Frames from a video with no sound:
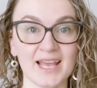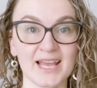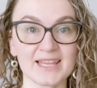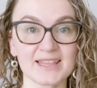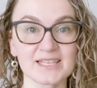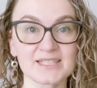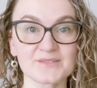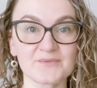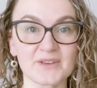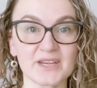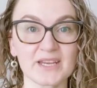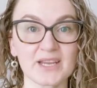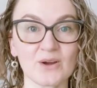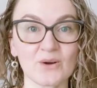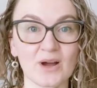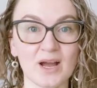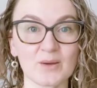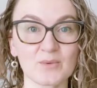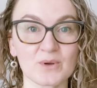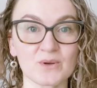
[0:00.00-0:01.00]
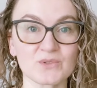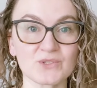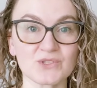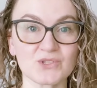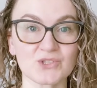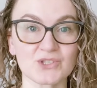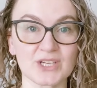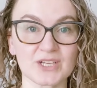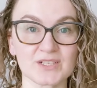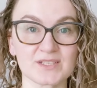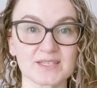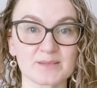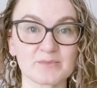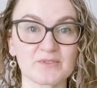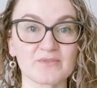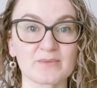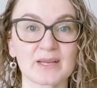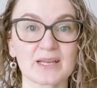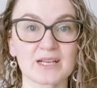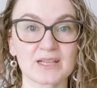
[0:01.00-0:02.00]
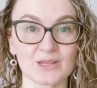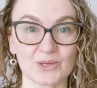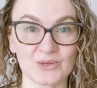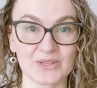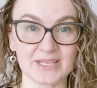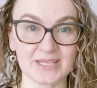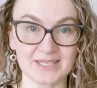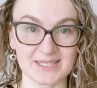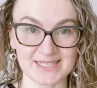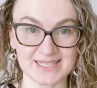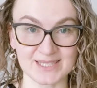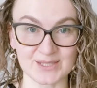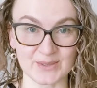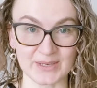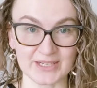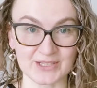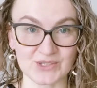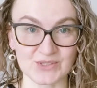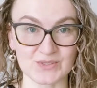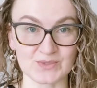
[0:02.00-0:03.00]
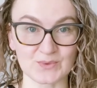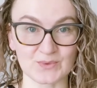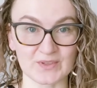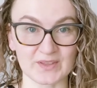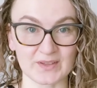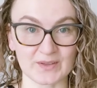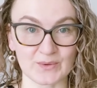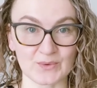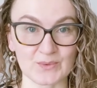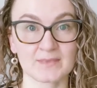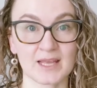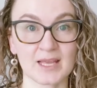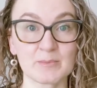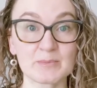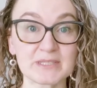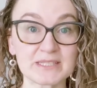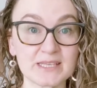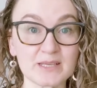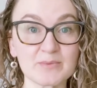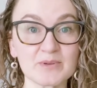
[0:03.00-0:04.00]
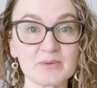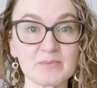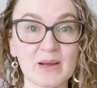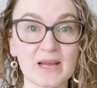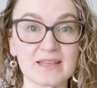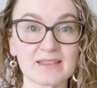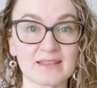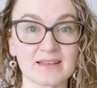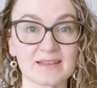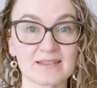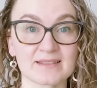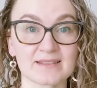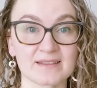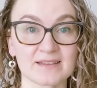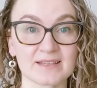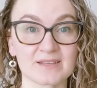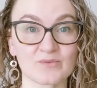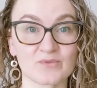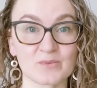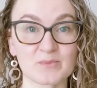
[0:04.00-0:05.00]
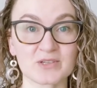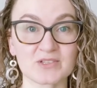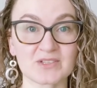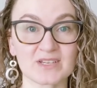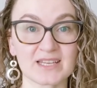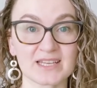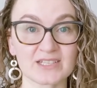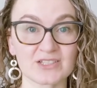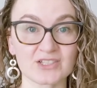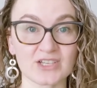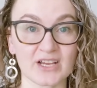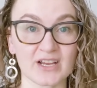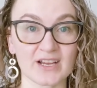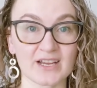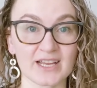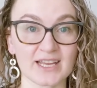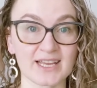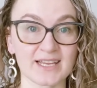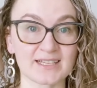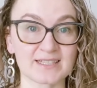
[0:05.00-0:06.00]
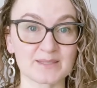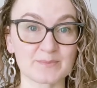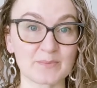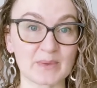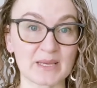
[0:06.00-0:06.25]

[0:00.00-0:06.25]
In this video, I'm going to share some of my clothing considerations with you. Please keep in mind that the information I share is